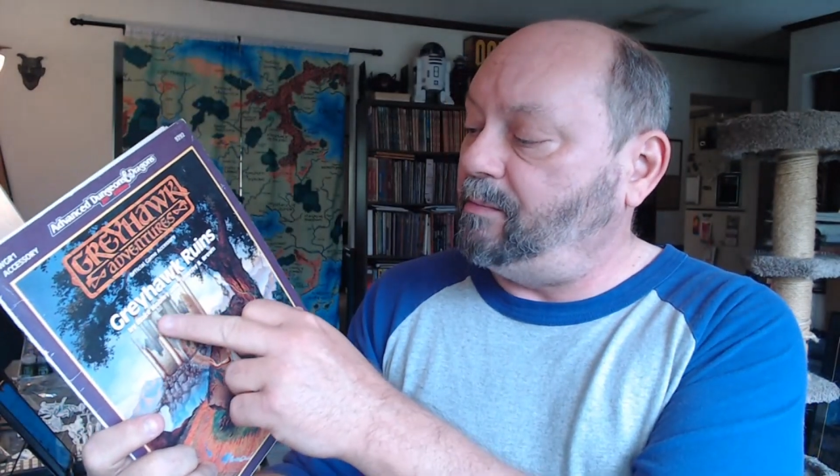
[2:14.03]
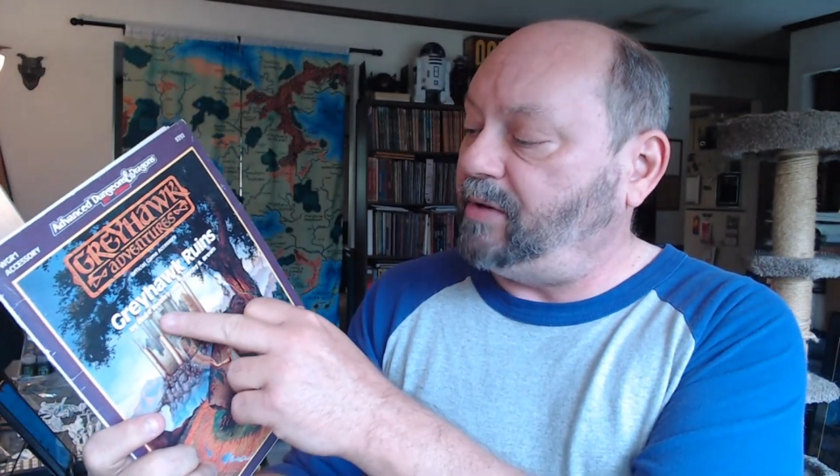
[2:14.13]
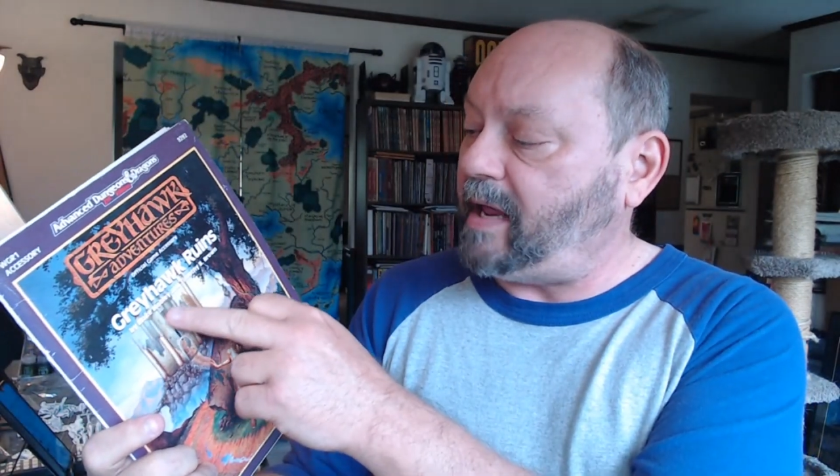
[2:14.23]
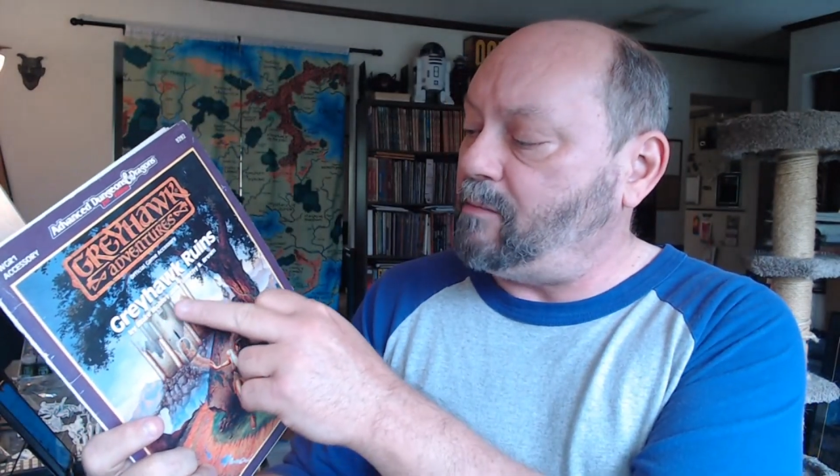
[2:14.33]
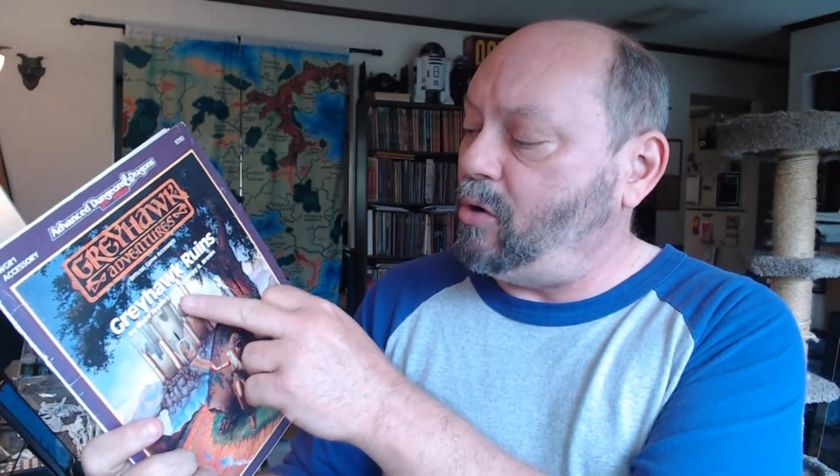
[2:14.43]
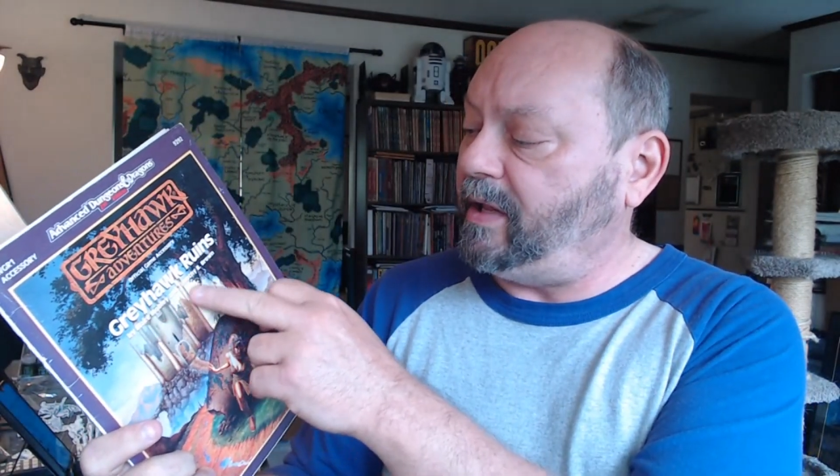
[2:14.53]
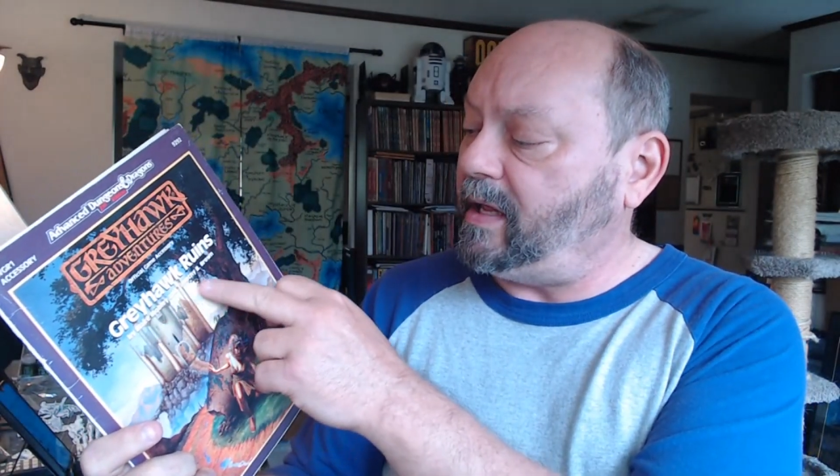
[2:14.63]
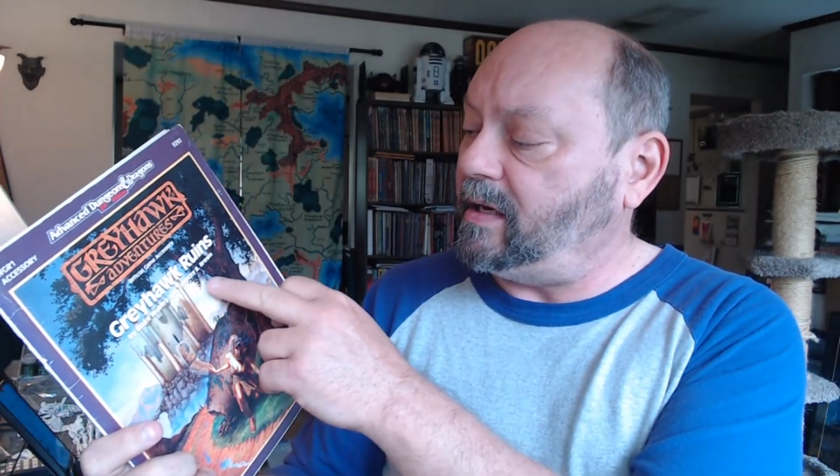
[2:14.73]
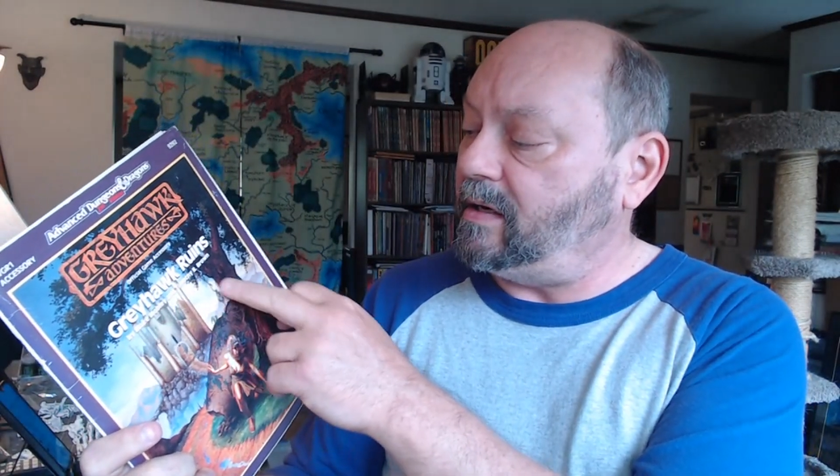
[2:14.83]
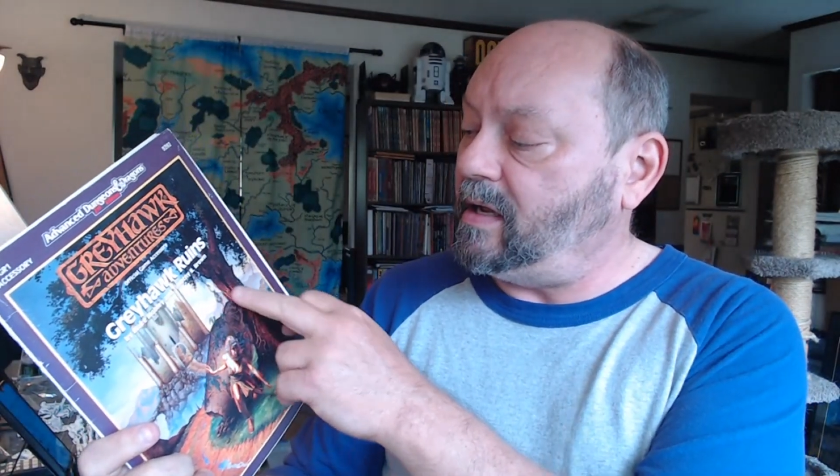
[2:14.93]
Blake
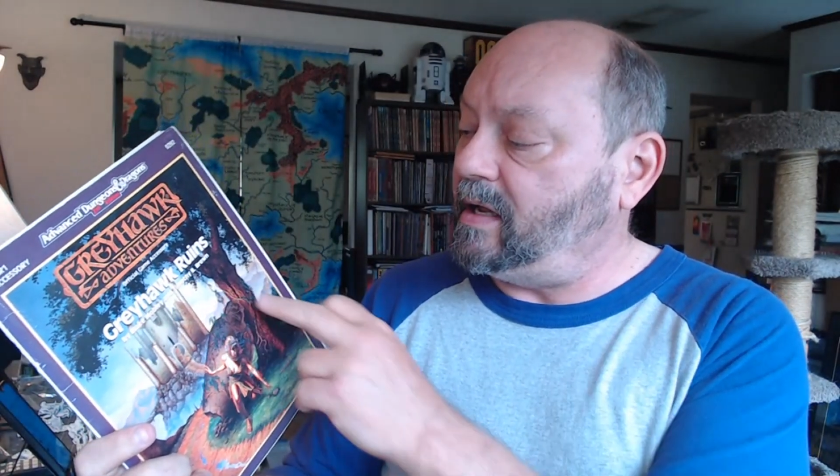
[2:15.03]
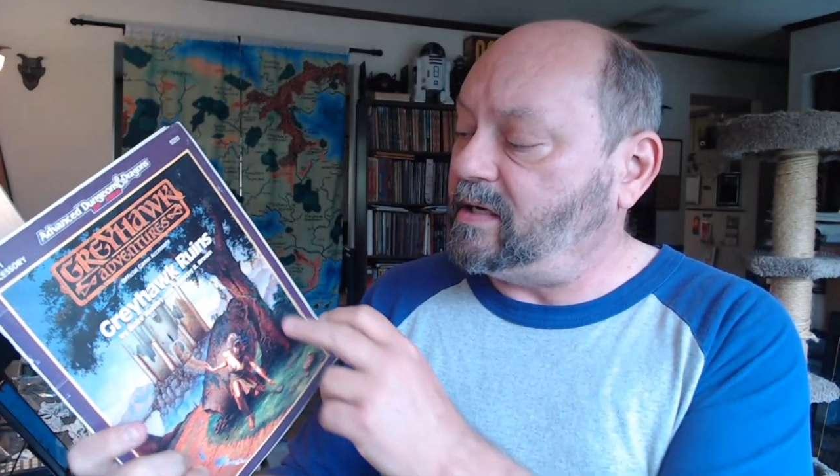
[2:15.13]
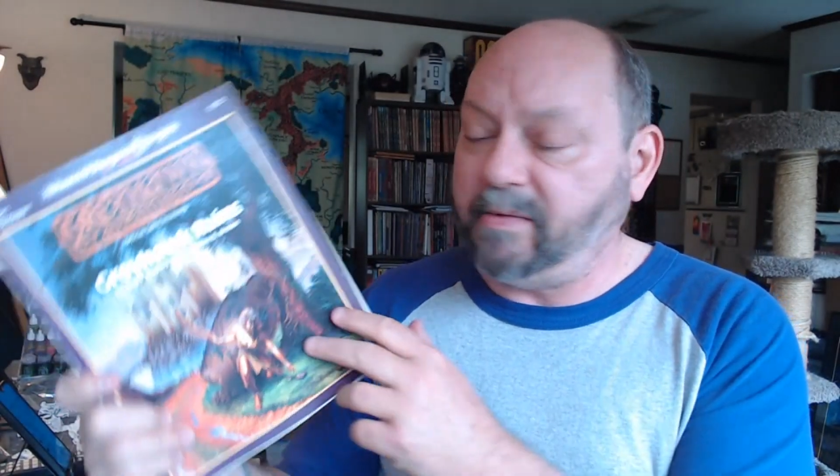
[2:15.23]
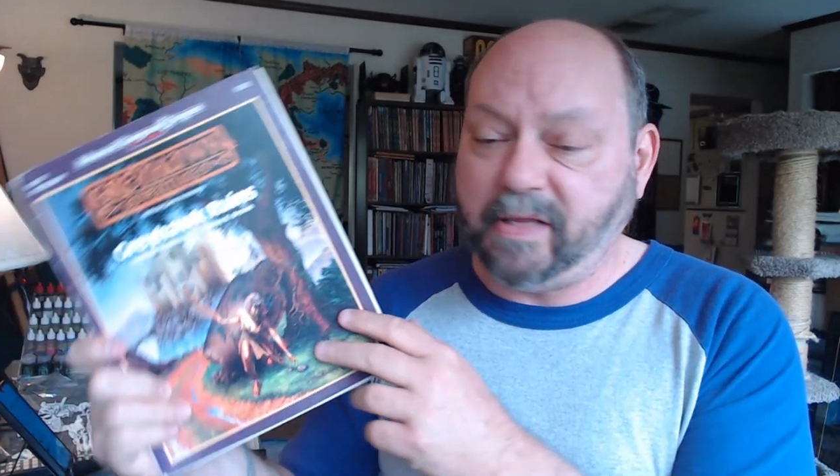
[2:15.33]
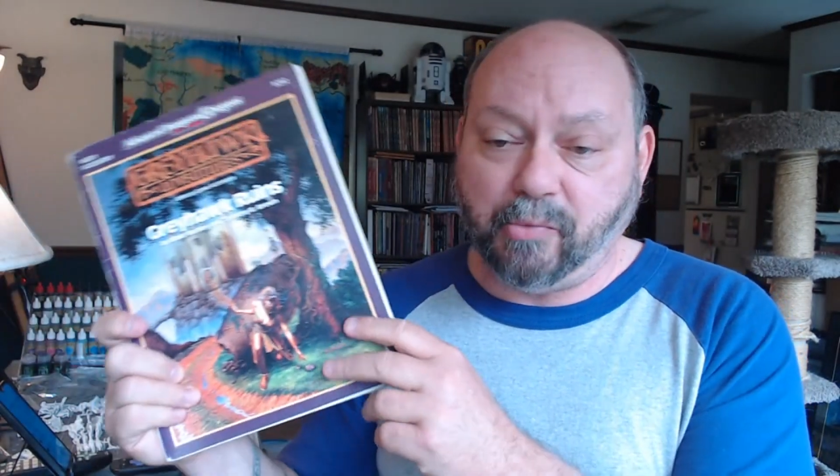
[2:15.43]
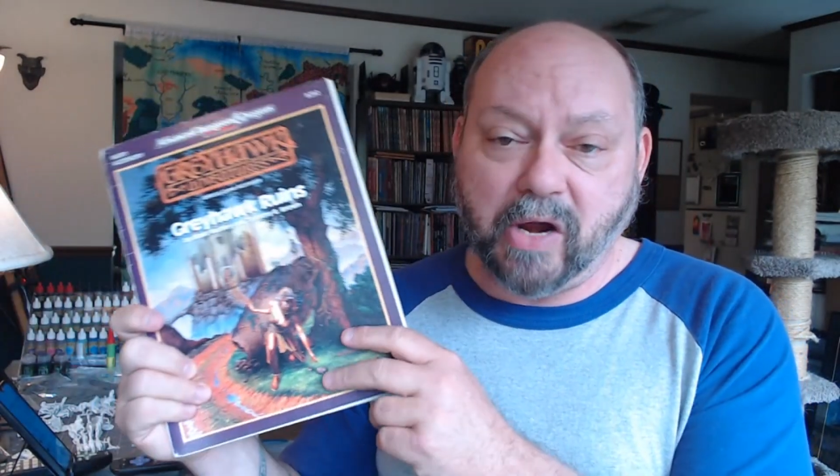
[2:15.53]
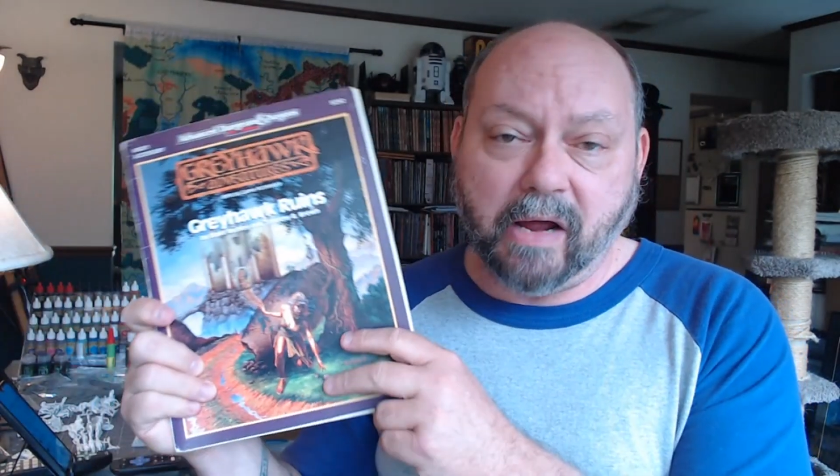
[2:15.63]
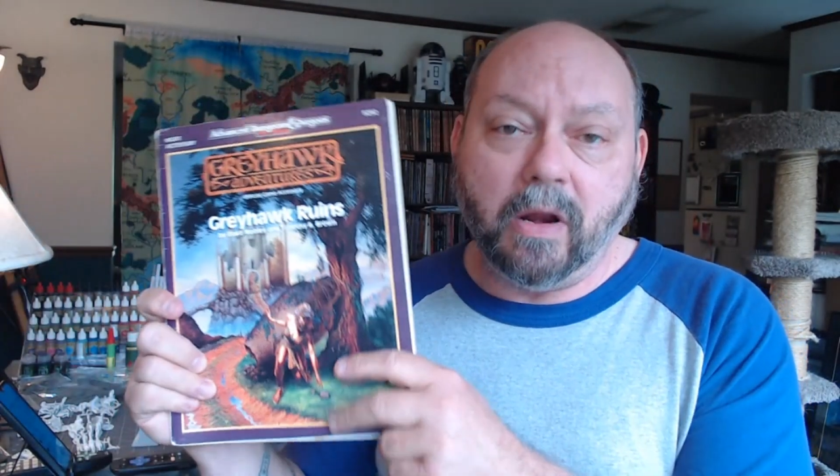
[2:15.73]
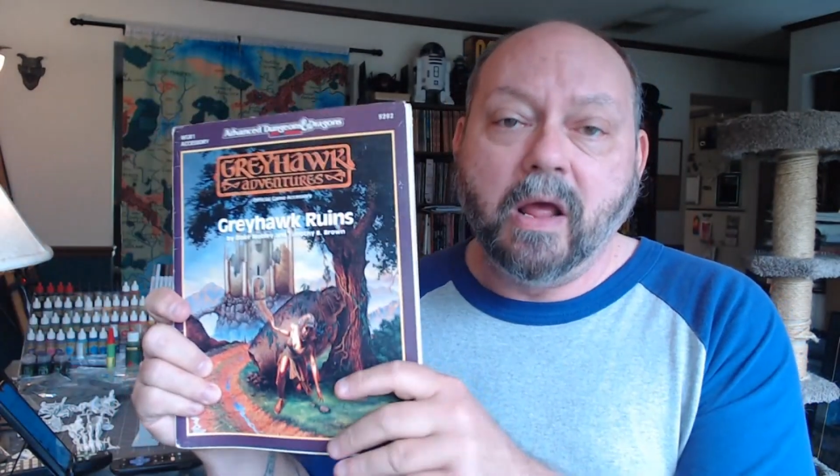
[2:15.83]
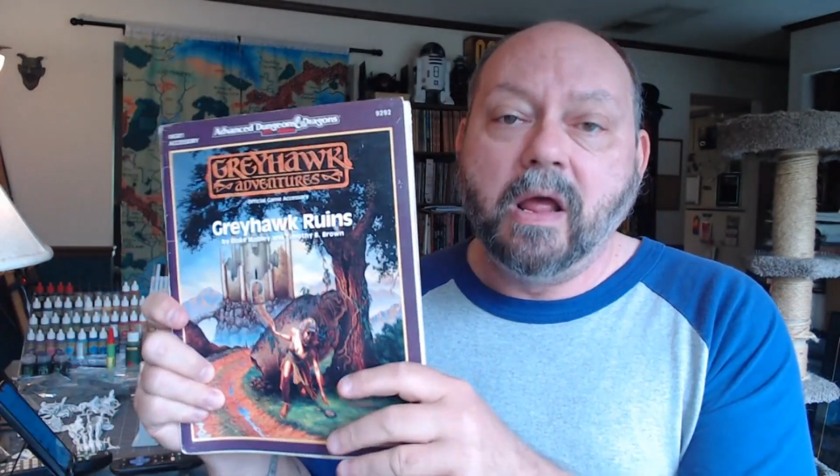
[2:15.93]
Mobley and Timothy Brown.